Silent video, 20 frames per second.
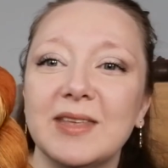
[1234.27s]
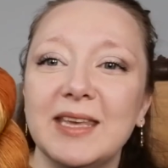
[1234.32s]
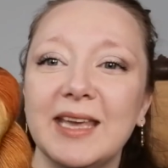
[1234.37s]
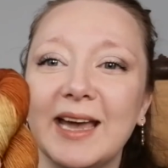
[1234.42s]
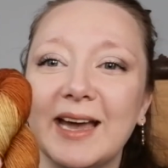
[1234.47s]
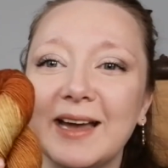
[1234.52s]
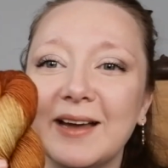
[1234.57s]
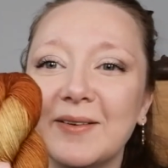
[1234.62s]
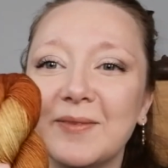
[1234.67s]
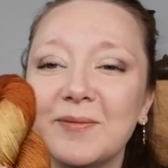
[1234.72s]

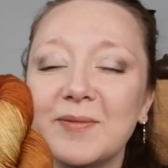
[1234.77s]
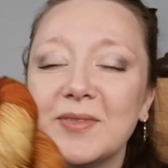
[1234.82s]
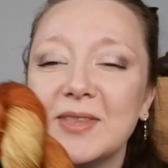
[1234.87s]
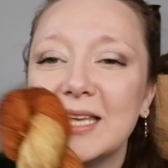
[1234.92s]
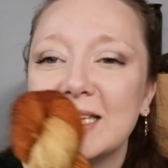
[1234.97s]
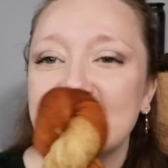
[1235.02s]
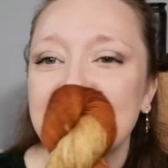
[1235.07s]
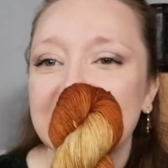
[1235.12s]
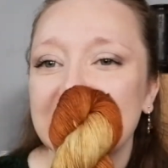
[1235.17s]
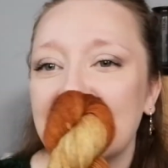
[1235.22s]
Yeah,
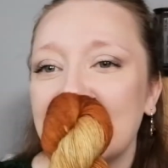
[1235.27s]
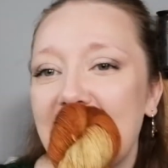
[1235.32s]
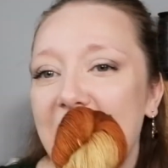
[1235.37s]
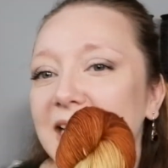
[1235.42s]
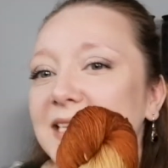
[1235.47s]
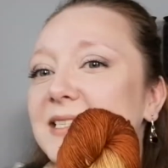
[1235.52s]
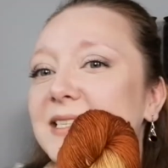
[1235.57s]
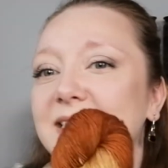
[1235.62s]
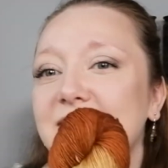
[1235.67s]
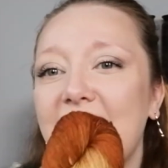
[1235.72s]
this is the
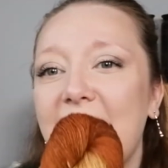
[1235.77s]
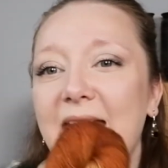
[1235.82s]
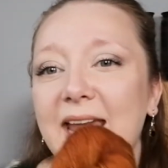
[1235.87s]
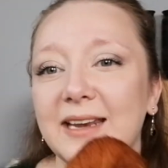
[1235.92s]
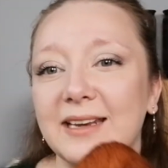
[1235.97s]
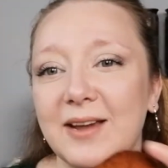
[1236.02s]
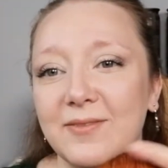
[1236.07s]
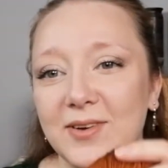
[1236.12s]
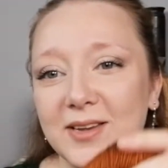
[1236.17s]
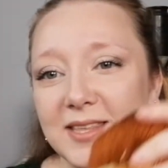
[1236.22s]
last
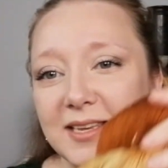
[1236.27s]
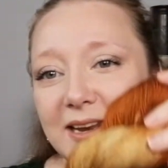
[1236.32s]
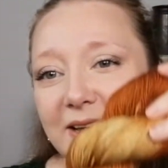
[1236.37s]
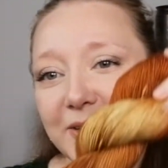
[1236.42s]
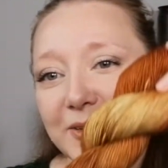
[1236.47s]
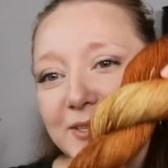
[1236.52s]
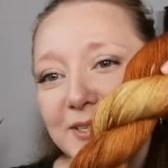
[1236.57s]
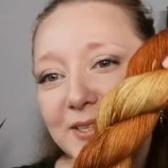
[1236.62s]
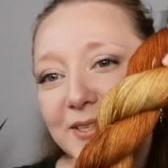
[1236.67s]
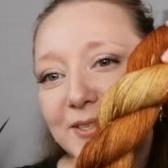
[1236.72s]
skein. Everything
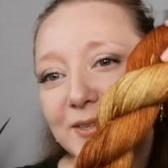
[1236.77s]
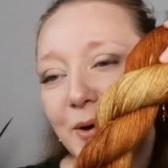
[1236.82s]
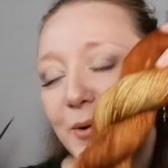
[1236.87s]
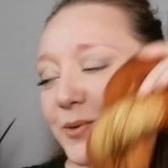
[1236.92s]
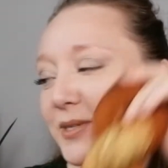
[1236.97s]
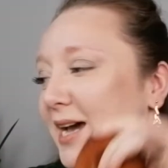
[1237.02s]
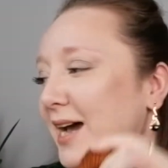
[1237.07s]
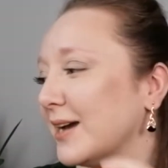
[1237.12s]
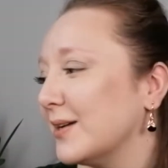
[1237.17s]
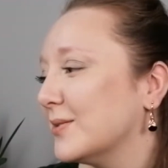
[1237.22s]
else is
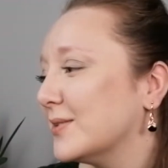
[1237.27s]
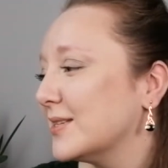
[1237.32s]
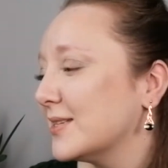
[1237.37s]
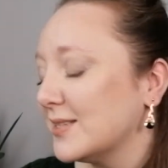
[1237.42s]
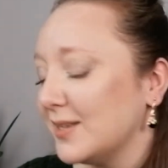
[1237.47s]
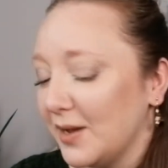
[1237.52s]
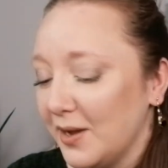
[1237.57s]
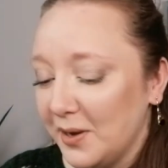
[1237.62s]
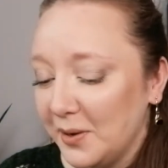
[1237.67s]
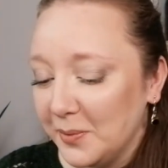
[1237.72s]
sold out.
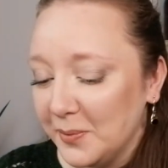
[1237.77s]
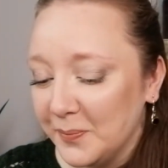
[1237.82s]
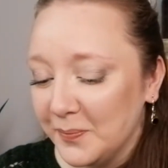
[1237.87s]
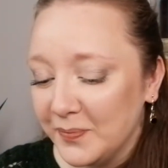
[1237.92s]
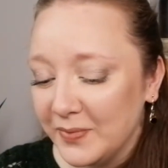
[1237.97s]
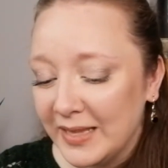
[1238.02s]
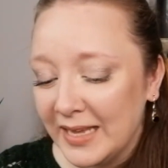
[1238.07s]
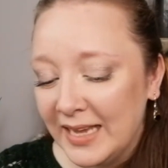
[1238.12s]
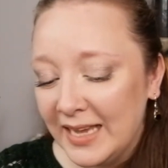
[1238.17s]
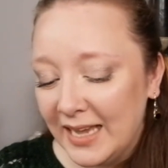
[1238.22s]
So
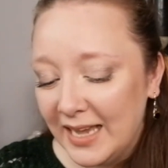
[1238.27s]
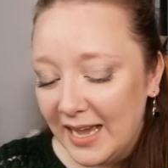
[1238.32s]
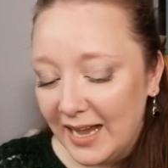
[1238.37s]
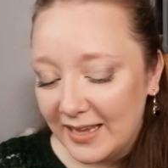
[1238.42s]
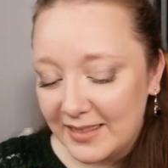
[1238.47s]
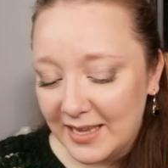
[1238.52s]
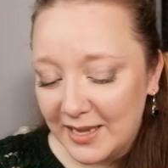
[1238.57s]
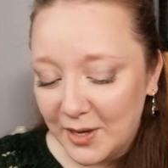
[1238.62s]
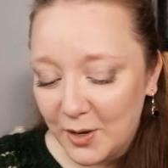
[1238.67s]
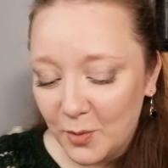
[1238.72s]

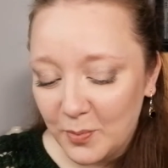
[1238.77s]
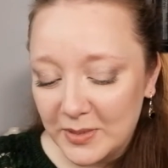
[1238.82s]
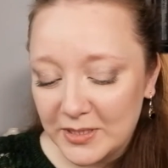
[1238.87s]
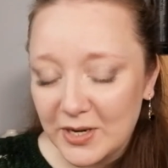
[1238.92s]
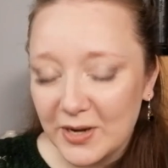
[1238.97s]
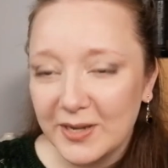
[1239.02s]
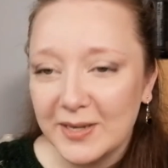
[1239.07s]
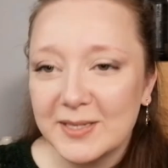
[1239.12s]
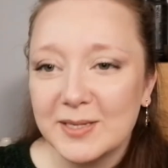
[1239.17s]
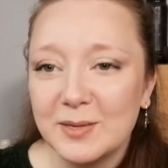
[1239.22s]
I think I'll be
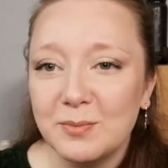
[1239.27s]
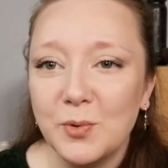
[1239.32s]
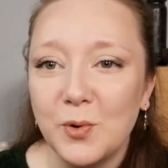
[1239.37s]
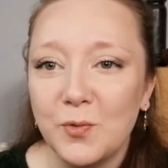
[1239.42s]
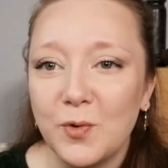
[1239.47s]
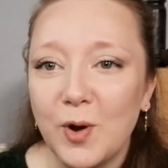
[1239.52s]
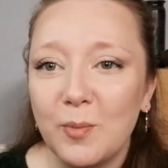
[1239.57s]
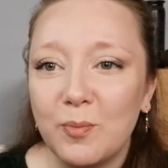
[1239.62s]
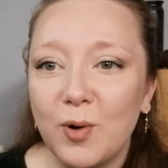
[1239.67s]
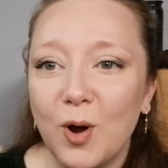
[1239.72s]
dyeing some
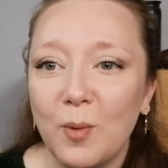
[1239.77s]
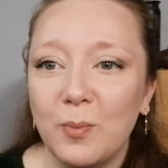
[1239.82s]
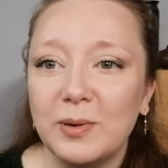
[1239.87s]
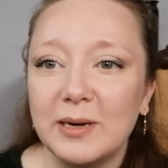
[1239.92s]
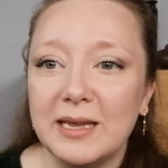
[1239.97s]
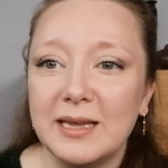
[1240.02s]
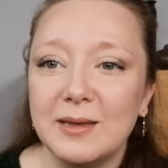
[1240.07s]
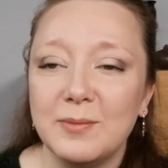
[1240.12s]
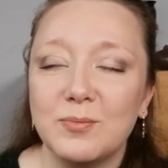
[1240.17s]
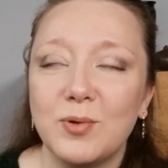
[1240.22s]
more up
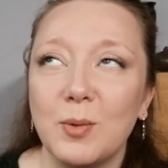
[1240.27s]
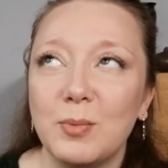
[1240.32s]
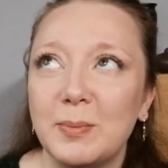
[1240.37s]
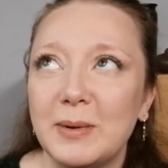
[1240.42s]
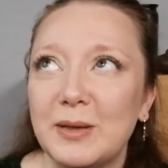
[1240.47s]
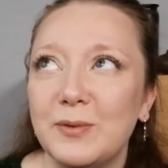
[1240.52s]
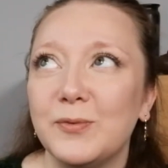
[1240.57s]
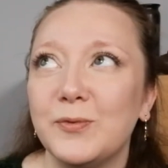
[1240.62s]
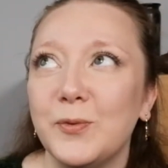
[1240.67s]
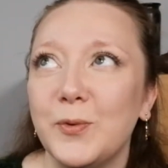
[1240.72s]
probably
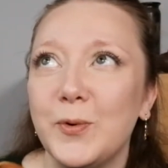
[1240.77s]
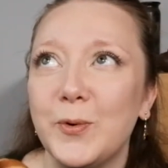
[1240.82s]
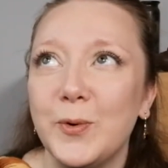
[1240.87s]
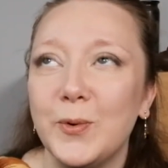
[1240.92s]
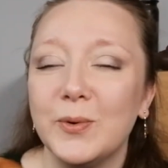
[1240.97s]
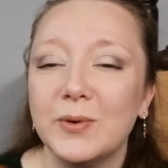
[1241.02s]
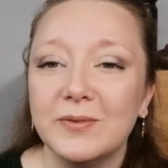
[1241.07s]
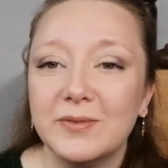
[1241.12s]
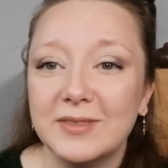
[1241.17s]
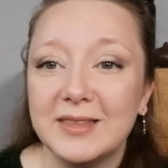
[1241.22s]

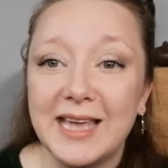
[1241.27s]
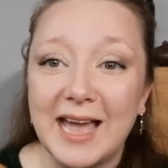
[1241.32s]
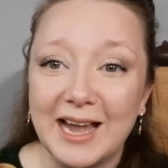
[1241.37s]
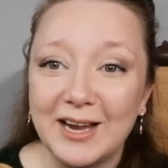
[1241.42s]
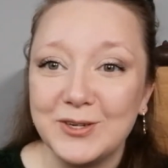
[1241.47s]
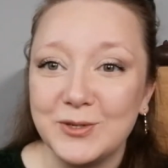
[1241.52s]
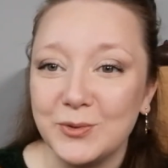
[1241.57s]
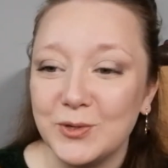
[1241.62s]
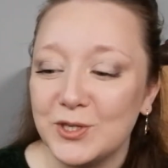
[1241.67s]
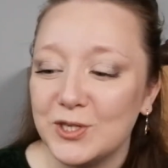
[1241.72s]
for the
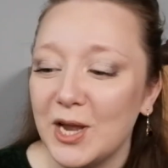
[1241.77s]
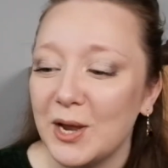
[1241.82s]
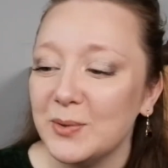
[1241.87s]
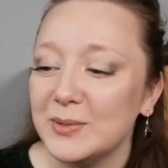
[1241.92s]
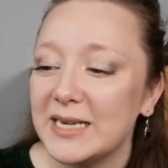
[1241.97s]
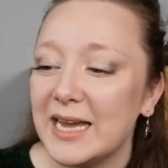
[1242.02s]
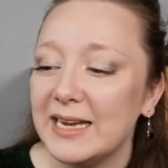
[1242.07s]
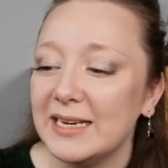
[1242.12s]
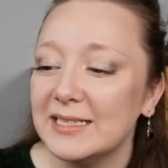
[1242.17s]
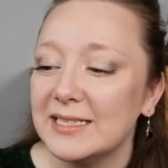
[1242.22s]
actual show
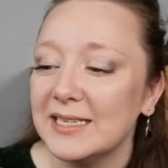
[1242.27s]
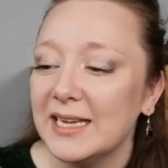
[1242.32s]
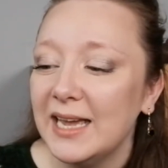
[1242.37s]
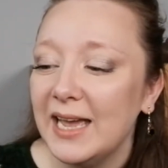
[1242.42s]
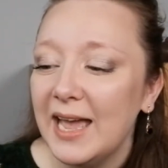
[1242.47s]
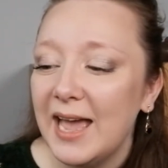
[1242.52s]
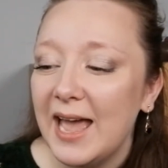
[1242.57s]
date.